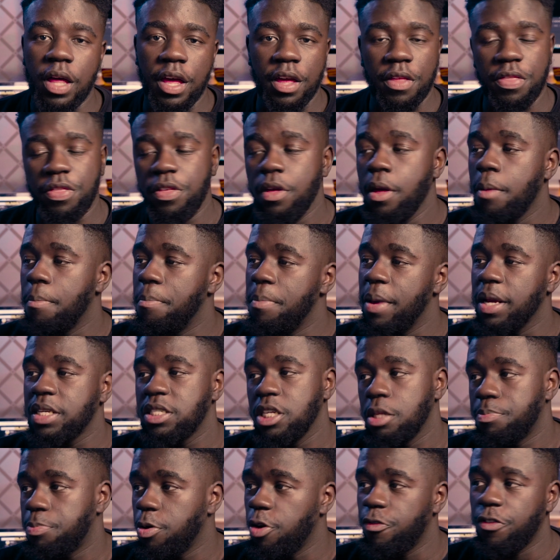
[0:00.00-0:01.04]
length,
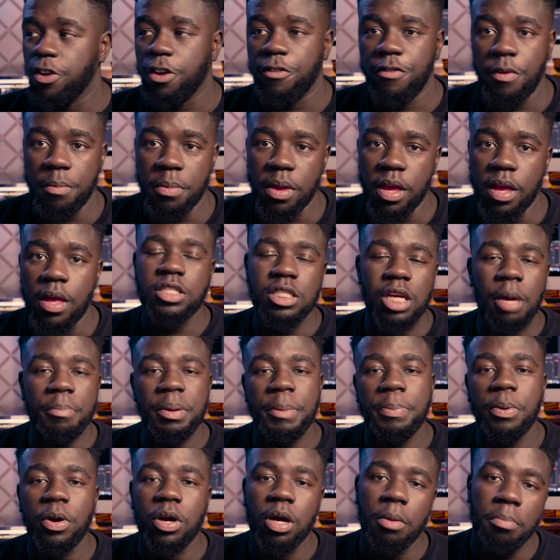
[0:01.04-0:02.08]
makes it perfect for me. Some
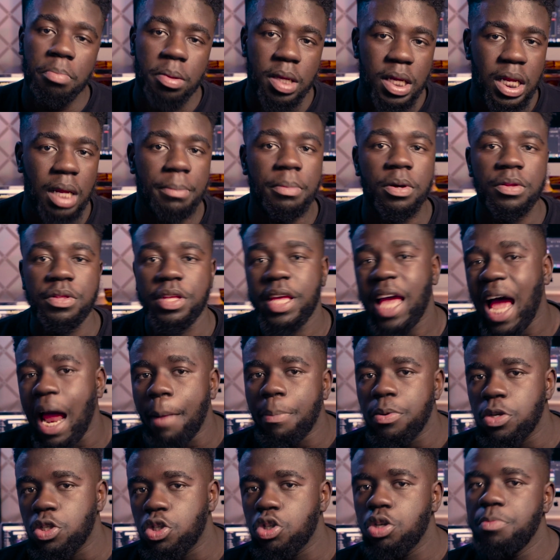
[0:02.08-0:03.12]
people complain about the
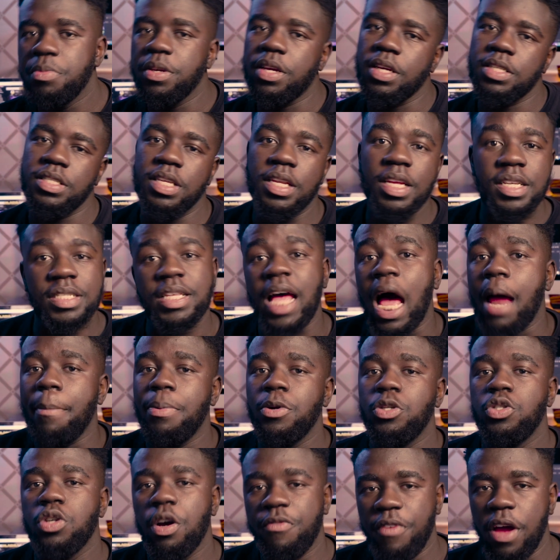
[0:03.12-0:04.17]
aperture because it is
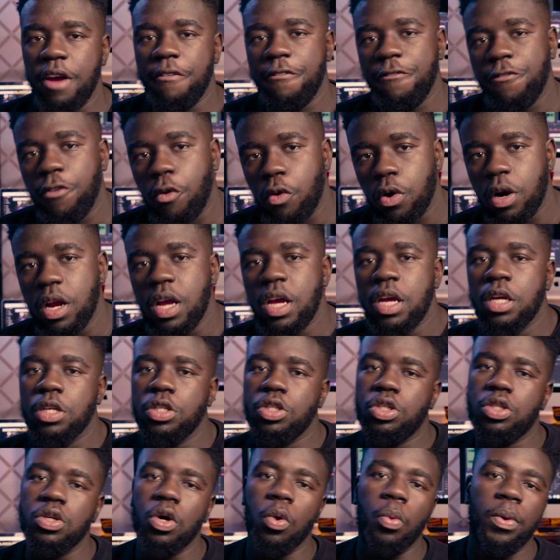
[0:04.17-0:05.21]
aperture of f4,
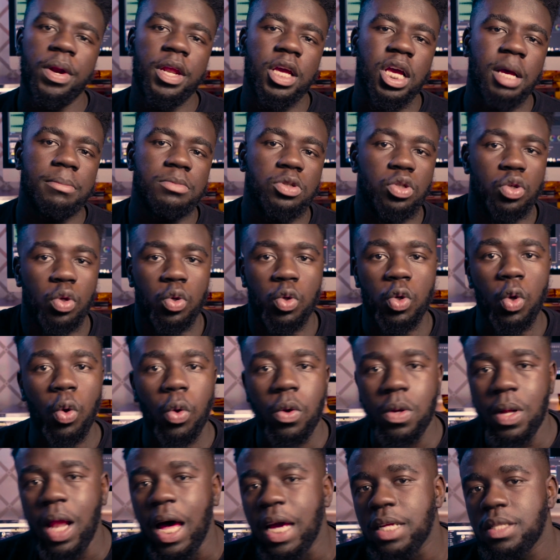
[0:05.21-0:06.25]
so when it comes to low
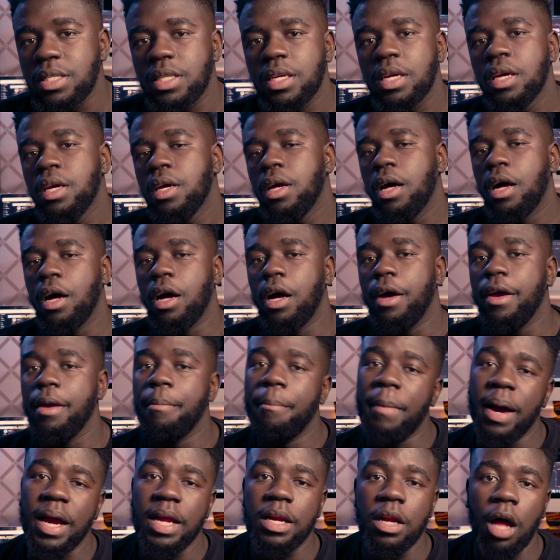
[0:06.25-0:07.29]
light, it
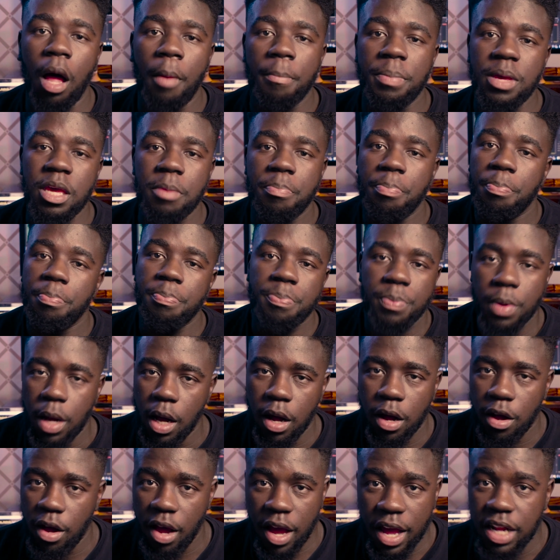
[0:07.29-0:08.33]
might not be
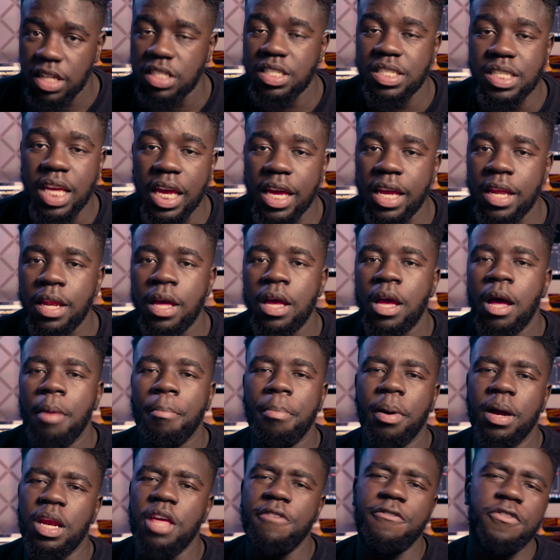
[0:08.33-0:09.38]
insane,
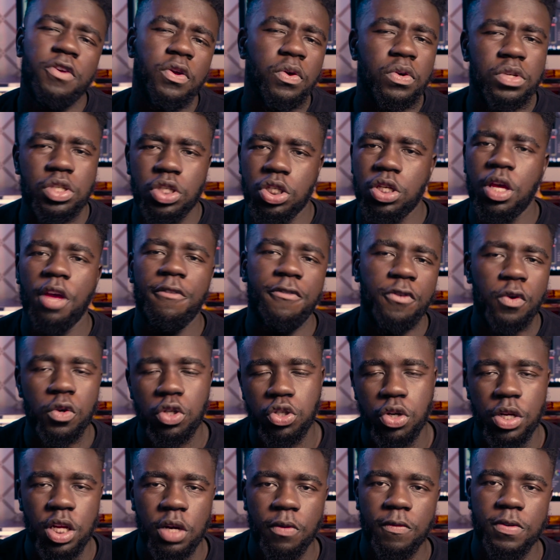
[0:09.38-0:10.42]
but if you're
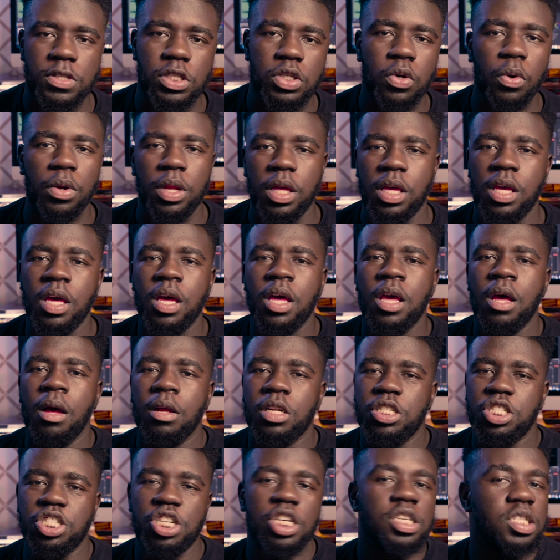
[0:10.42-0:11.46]
shooting with Sony,
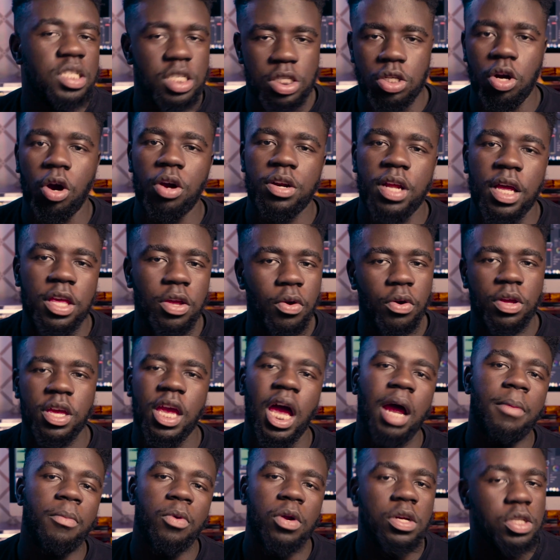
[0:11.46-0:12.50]
chances are that your
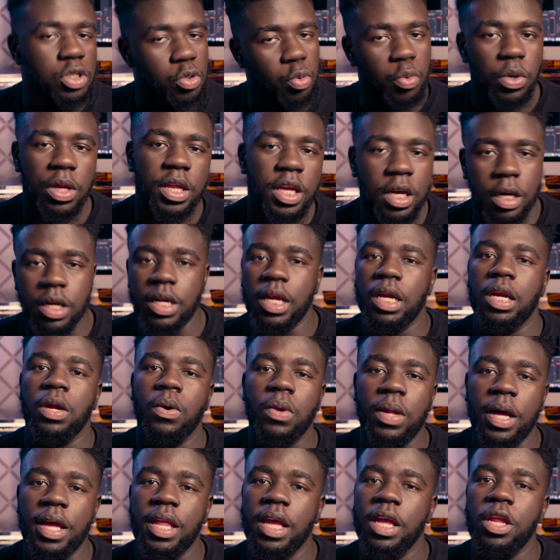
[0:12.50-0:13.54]
camera is really good in
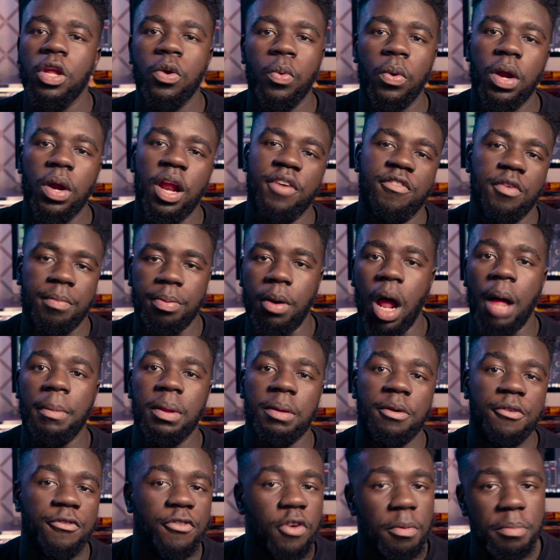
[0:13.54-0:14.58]
low light and you won't have a
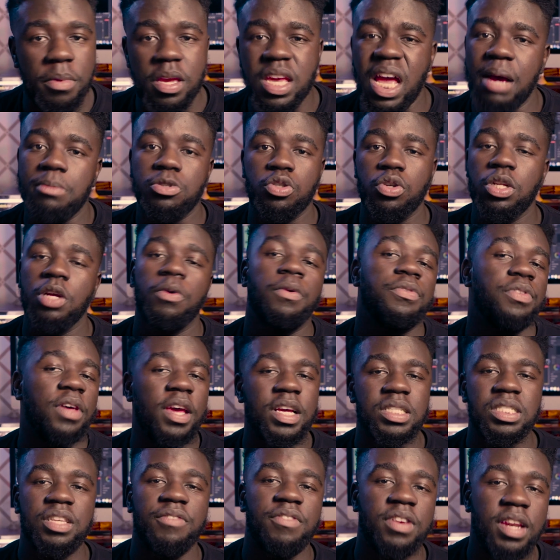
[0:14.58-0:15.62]
problem. For me, I'm shooting with the
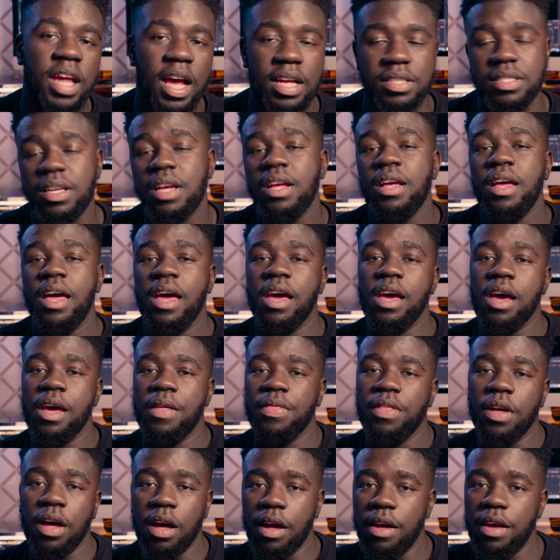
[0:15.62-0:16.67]
A7S
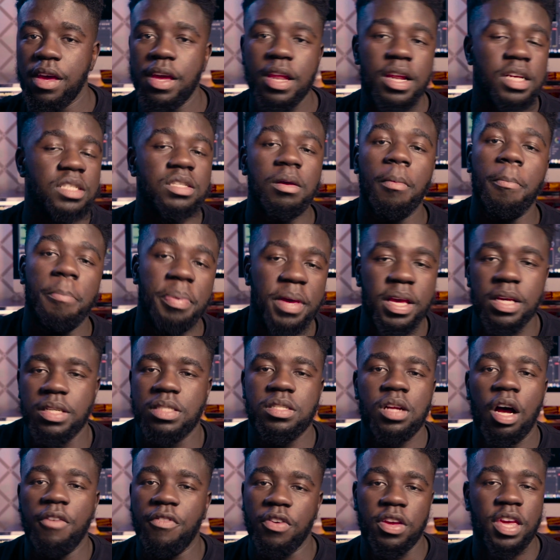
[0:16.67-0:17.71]
and it is a
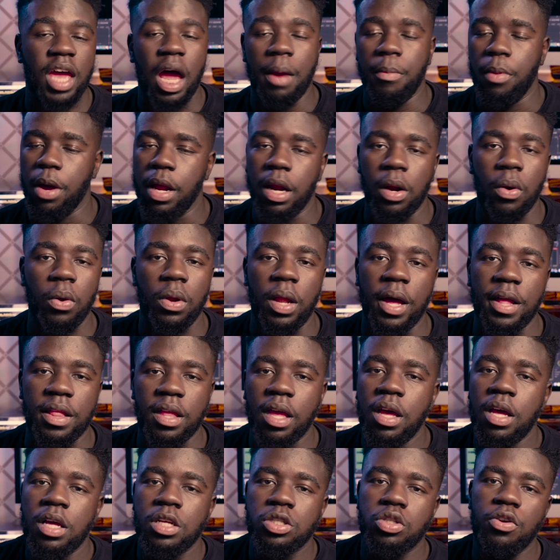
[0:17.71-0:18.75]
beast of a camera in low light,
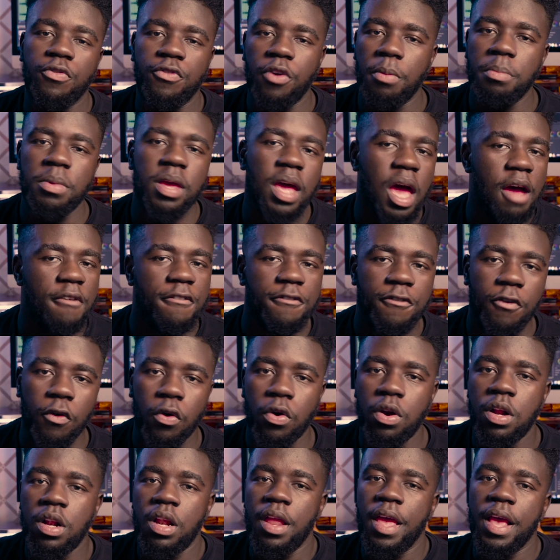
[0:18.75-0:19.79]
so for me
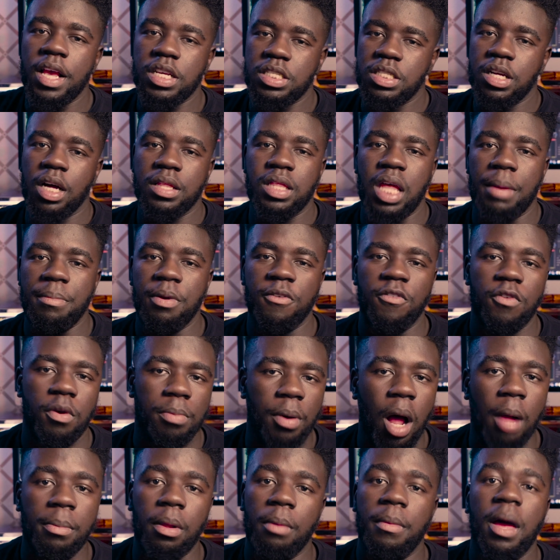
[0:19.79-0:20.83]
f4 is not that big of a
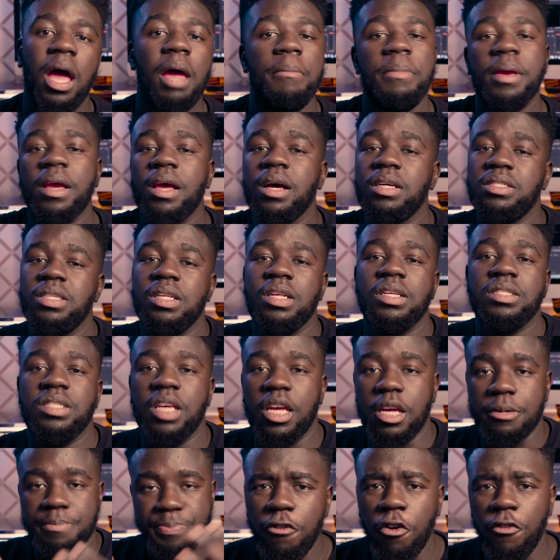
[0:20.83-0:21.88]
problem. And because it is
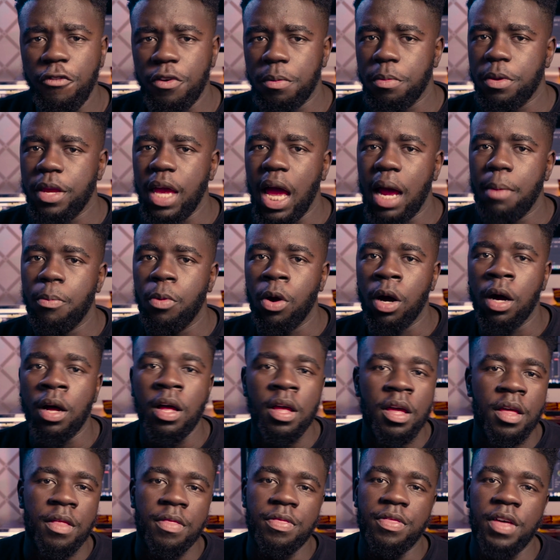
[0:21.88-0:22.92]
a full frame camera,
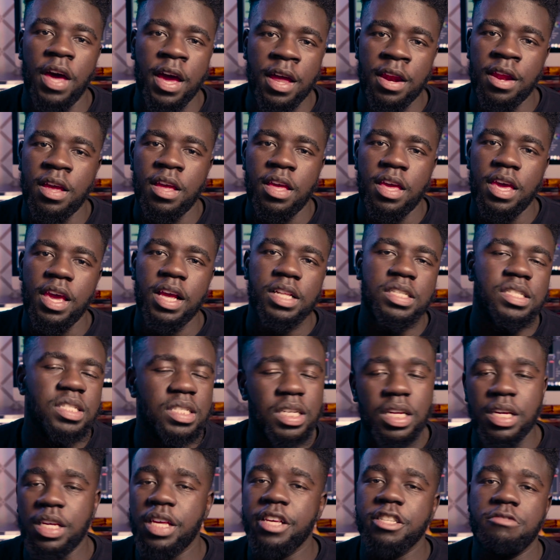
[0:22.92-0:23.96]
then it
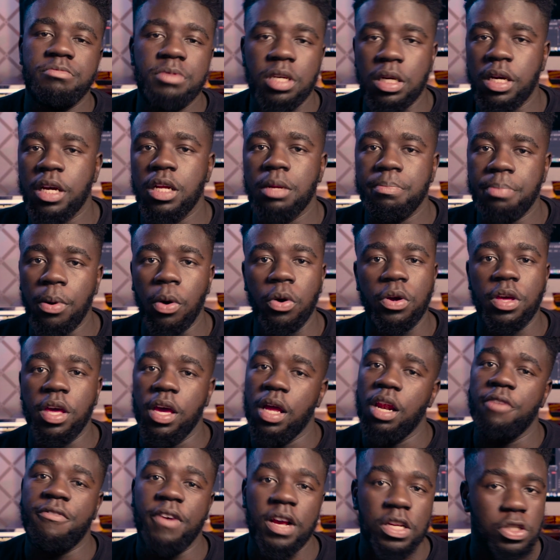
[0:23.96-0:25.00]
still gives me a good bokeh,
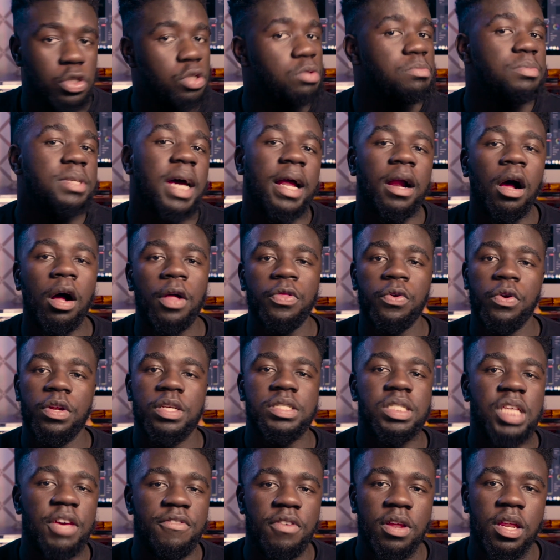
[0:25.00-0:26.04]
and if I zoom that all the way to
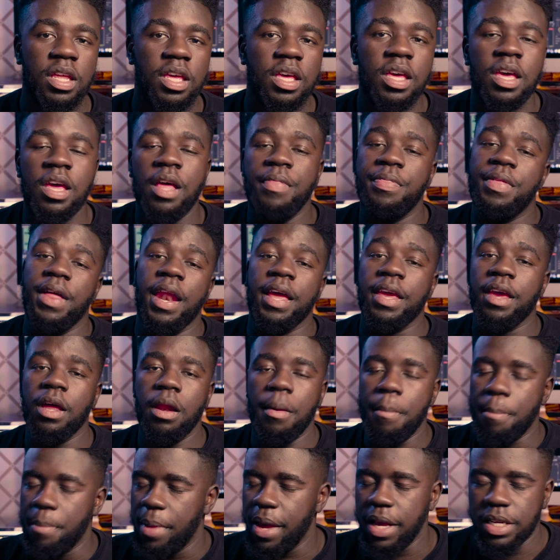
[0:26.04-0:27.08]
70, then I get
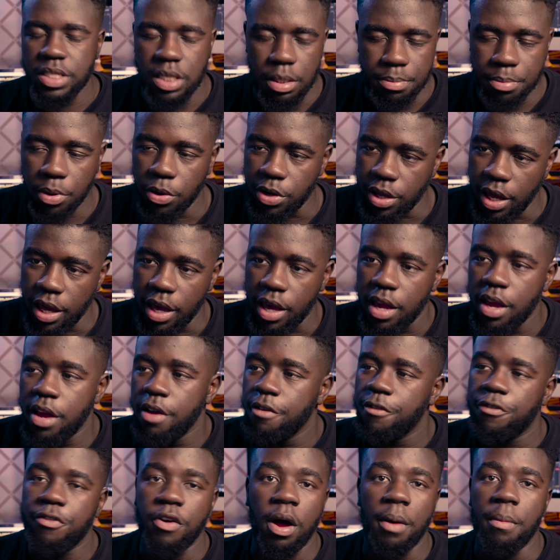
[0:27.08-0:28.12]
amazing
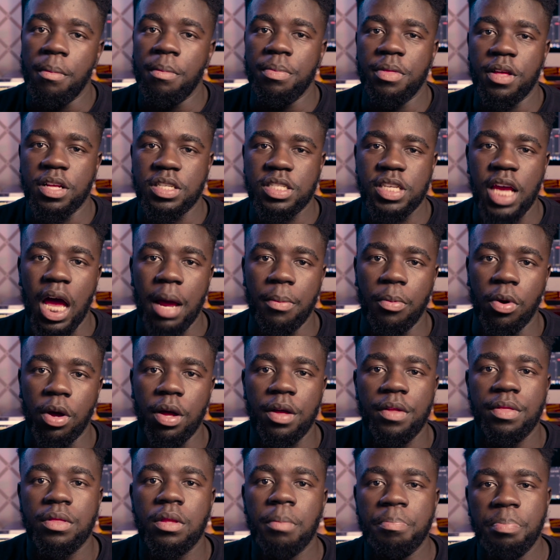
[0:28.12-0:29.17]
bokeh from this camera.
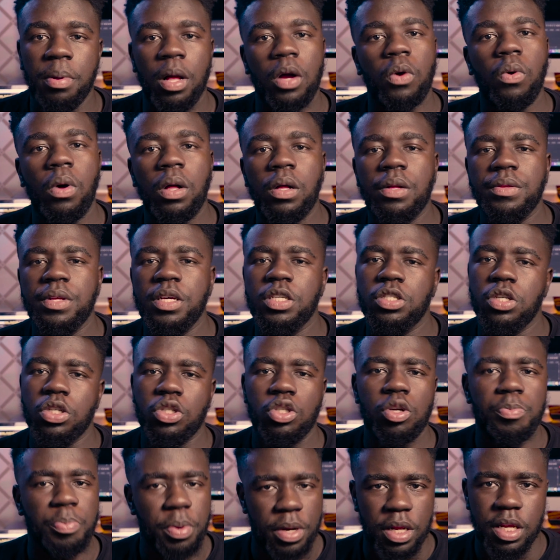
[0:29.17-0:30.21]
The build quality is
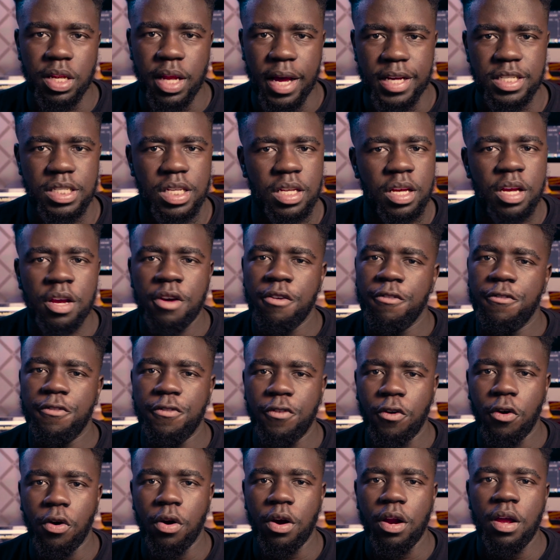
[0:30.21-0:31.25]
also pretty nice
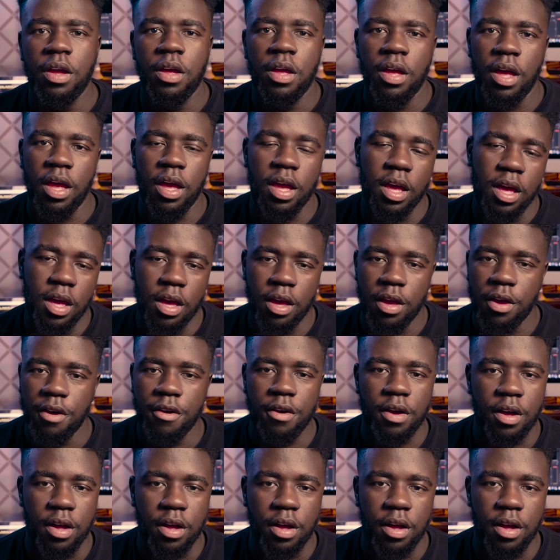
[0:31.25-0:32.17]
for a